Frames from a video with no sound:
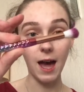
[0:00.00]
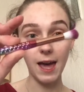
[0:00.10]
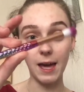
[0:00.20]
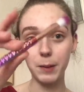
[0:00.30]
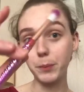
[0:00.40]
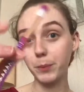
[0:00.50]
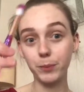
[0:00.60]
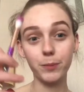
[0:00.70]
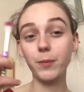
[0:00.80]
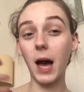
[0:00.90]

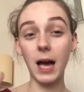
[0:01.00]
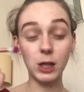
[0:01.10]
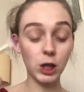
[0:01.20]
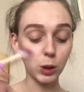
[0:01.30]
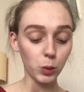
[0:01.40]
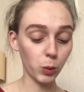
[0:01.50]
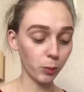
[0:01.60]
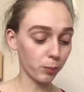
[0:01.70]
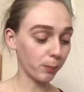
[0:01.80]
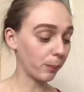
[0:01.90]
eyeshadow
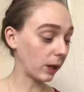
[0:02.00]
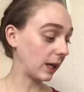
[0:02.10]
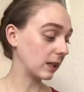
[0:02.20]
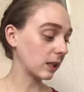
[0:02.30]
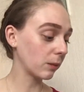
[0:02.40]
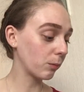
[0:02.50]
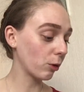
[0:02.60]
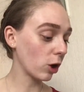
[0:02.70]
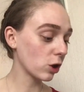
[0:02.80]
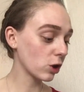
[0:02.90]
blending
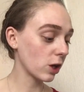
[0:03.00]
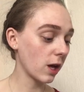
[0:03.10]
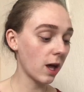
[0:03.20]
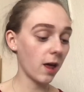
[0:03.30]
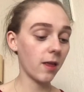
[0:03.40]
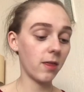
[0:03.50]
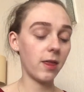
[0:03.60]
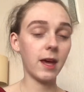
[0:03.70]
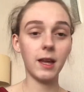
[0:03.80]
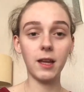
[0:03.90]
brush.
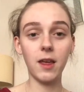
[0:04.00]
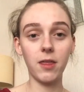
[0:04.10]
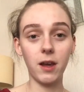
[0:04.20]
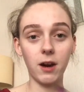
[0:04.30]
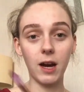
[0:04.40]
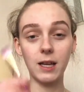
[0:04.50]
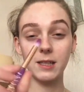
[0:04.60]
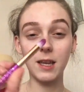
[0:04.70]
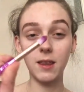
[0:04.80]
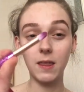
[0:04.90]
Then there
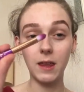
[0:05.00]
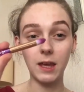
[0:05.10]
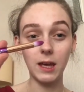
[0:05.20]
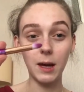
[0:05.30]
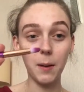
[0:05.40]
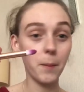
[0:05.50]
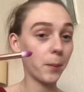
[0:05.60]
is the